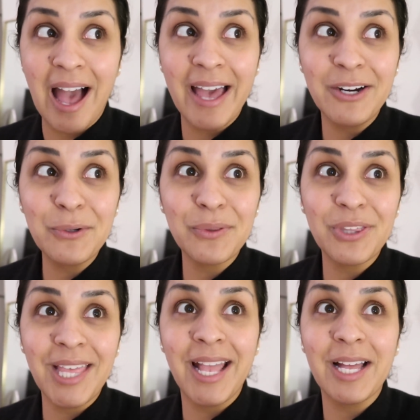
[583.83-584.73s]
I don't
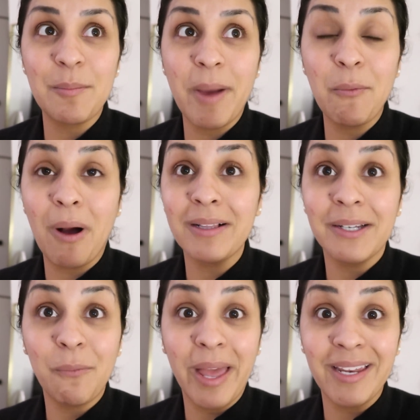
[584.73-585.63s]
think my
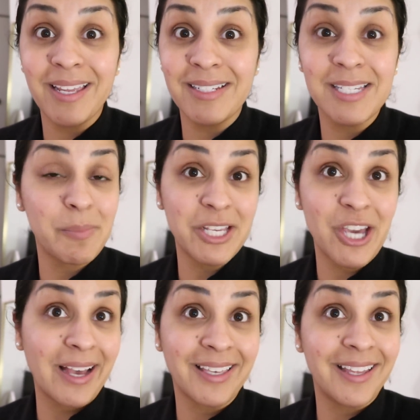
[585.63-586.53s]
wallet went into my
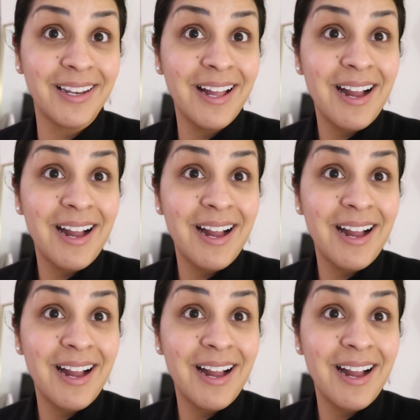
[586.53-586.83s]
jacket.